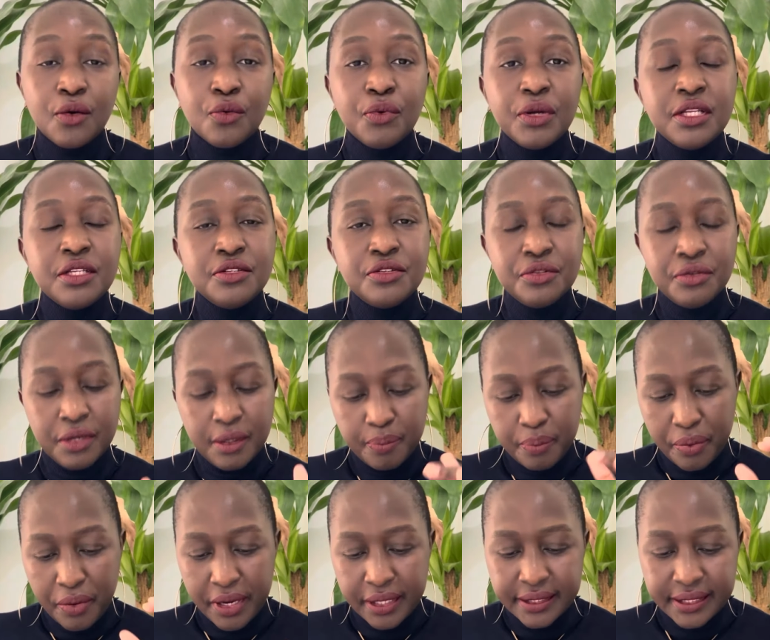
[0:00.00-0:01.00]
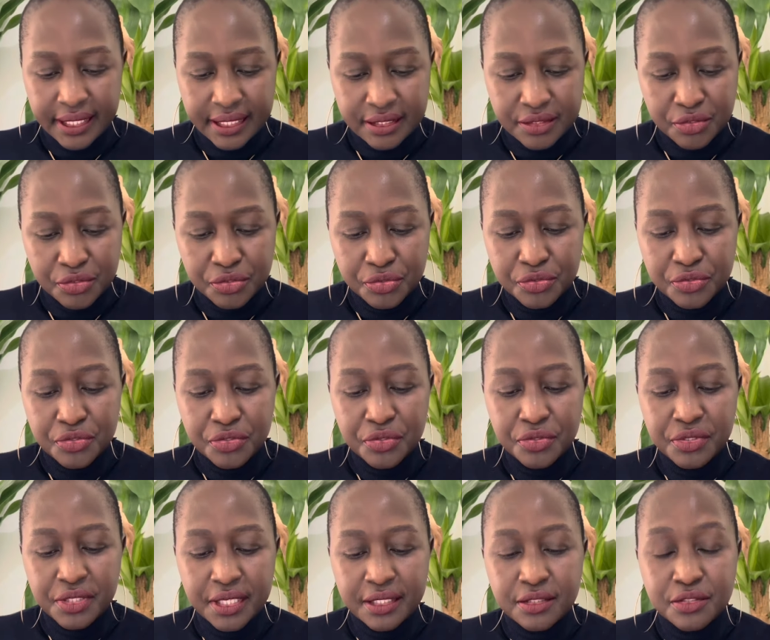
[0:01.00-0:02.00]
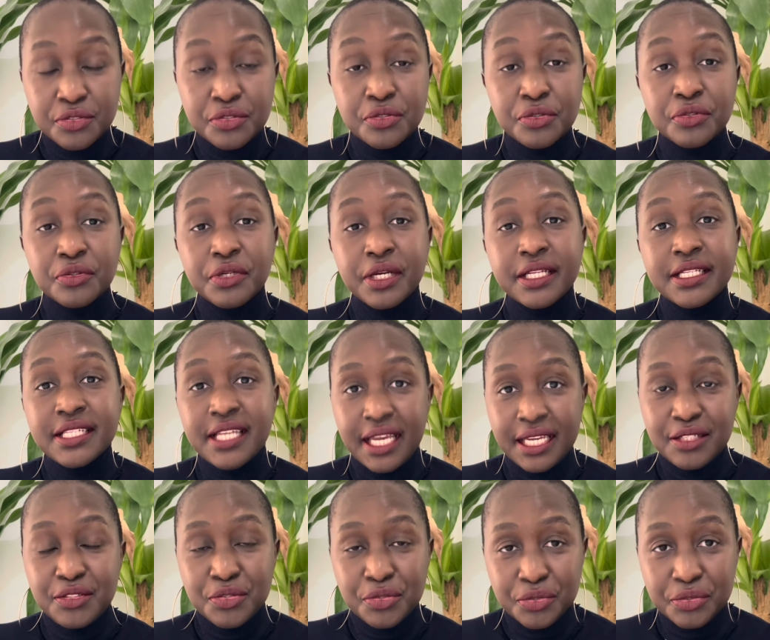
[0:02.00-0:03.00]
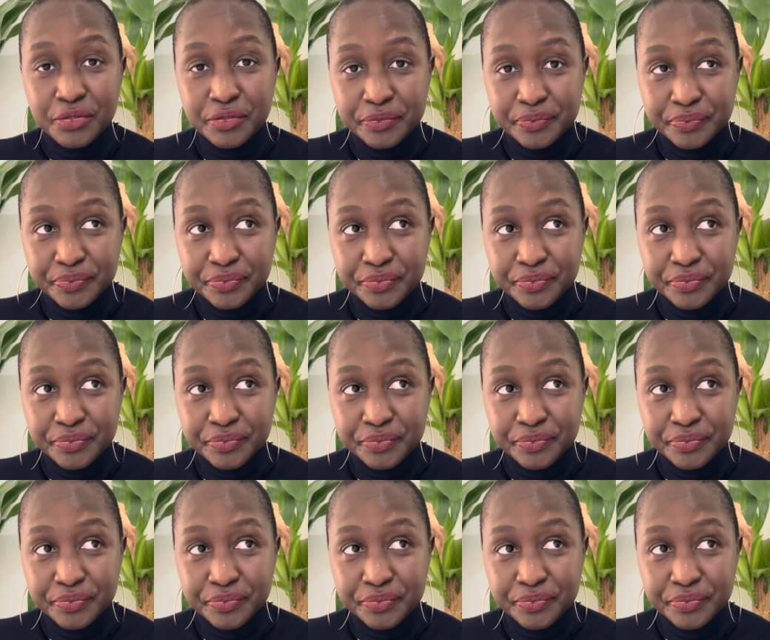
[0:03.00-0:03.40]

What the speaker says: When you are pregnant, you should know that you're entitled,